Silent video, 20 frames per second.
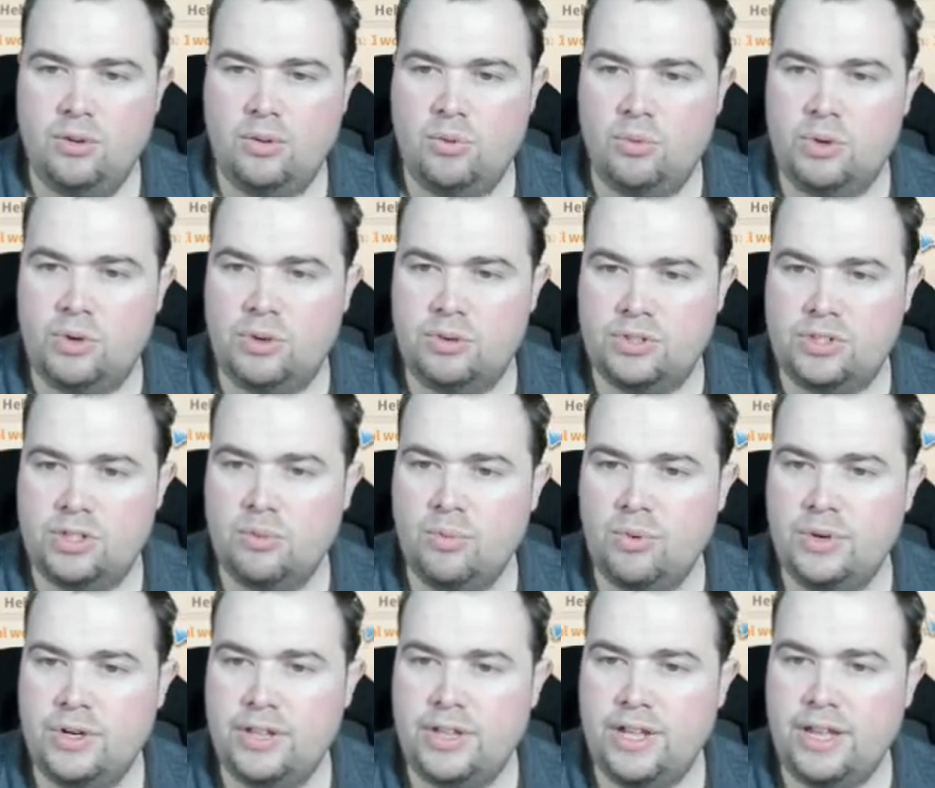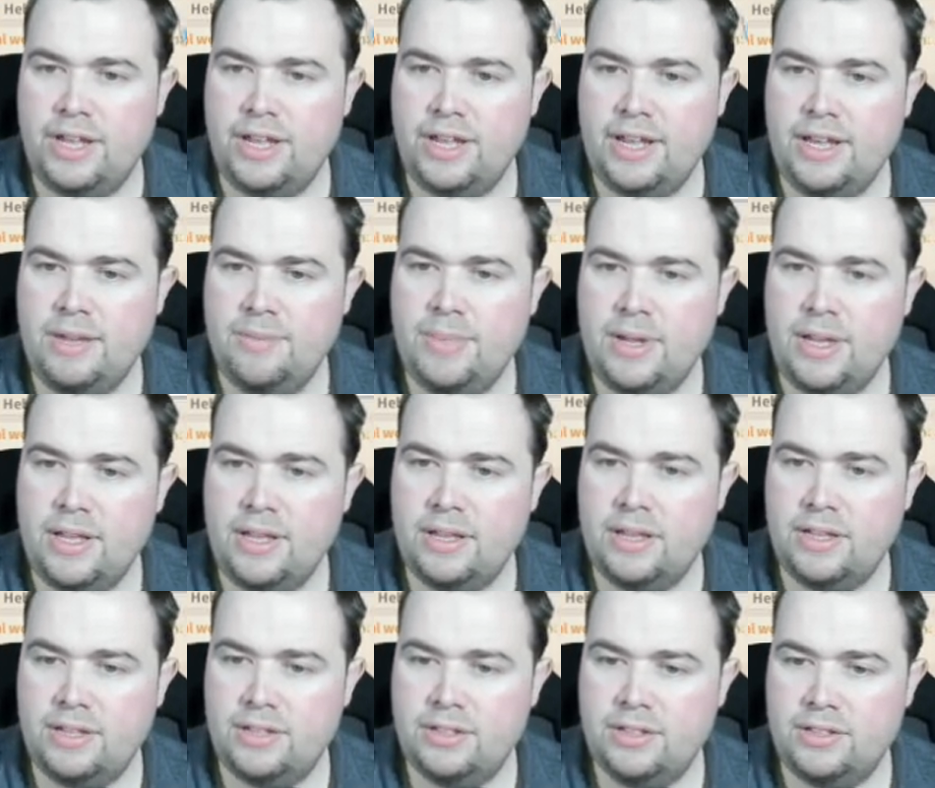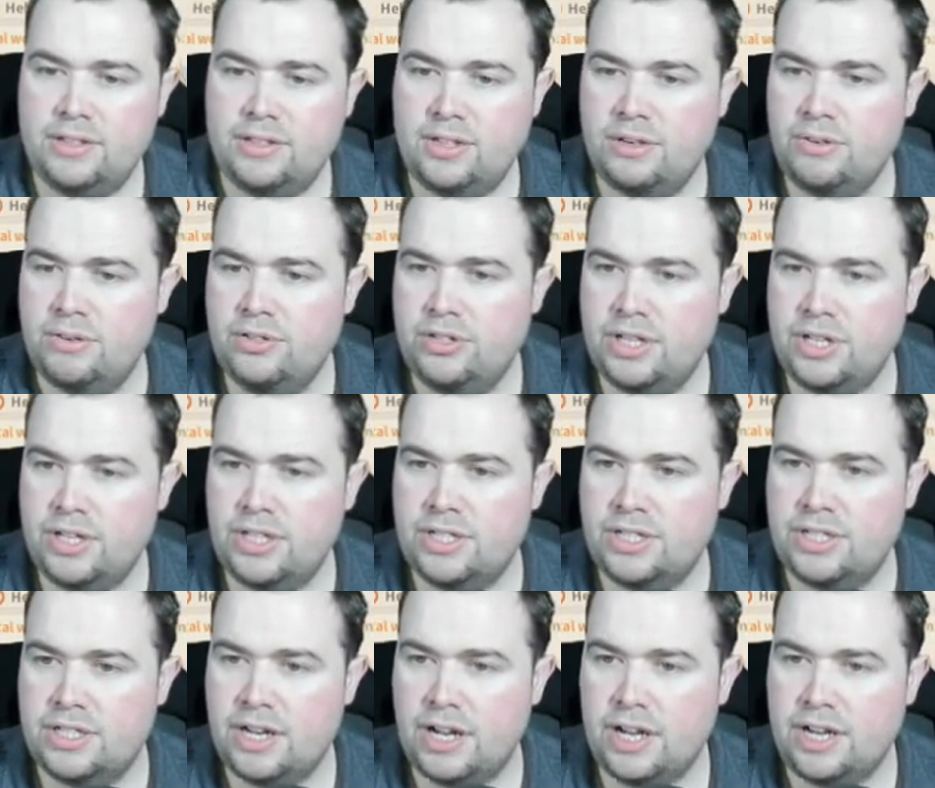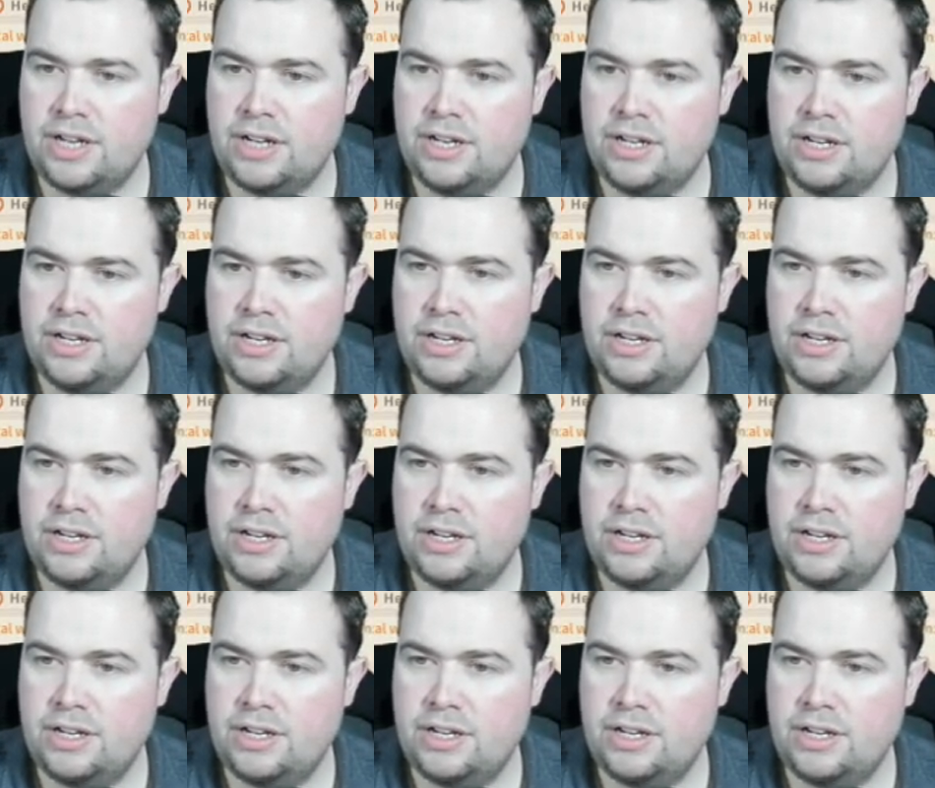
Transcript: We've got someone in there, Hebe. So she's a